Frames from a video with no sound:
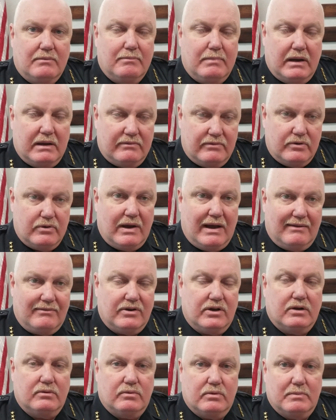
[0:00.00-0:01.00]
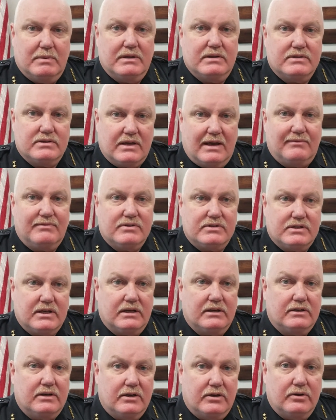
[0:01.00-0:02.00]
Bayview Avenue would be the safest
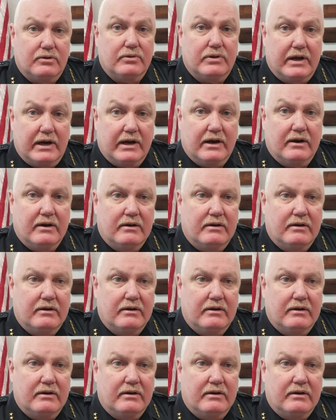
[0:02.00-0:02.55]
thing to do there.